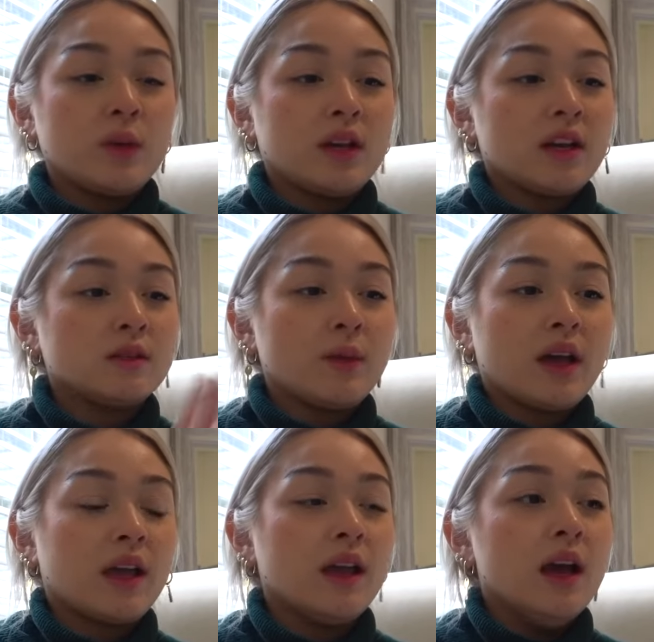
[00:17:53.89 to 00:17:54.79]
because
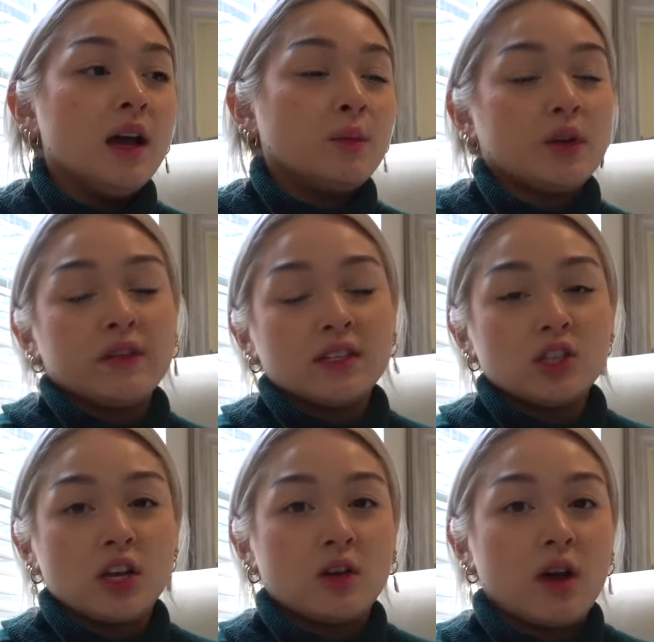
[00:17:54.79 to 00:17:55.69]
my previous
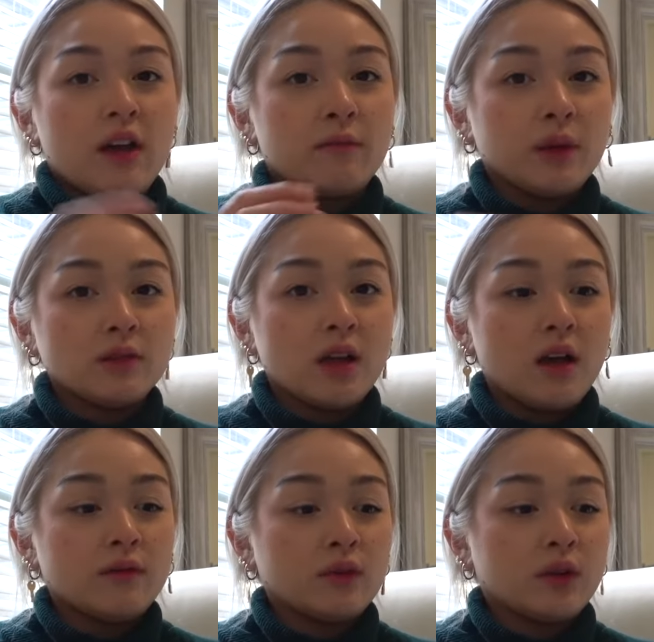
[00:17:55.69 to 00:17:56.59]
channel I built
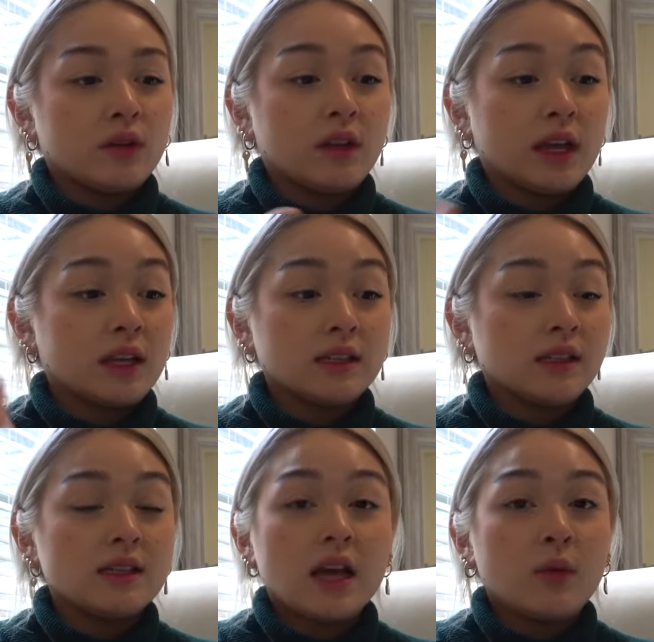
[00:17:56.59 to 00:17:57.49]
up for like
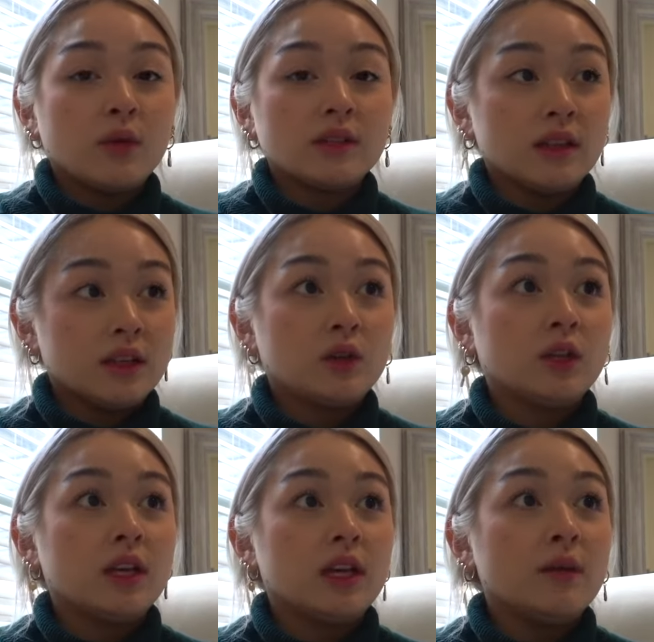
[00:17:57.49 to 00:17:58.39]
since I was
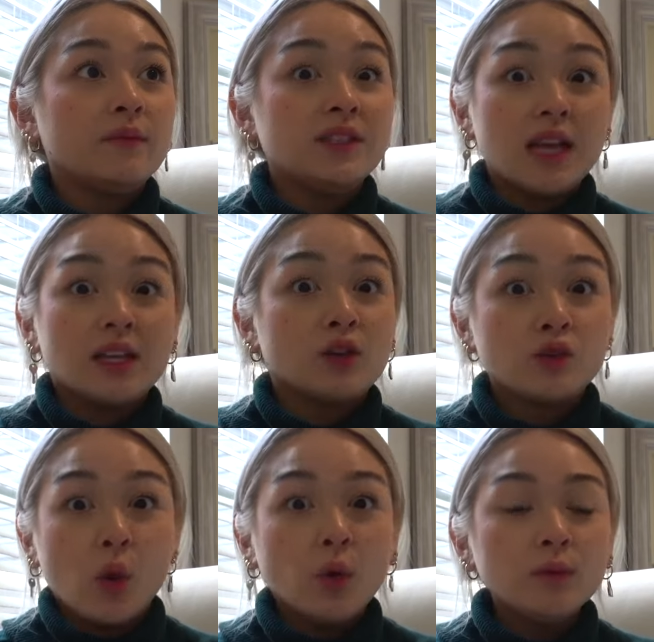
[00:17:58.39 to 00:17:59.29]
literally 10 years
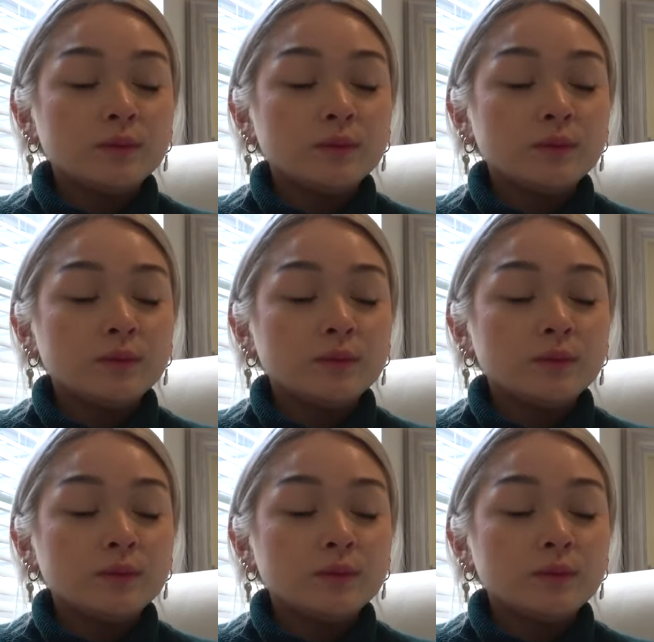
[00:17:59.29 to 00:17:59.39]
old.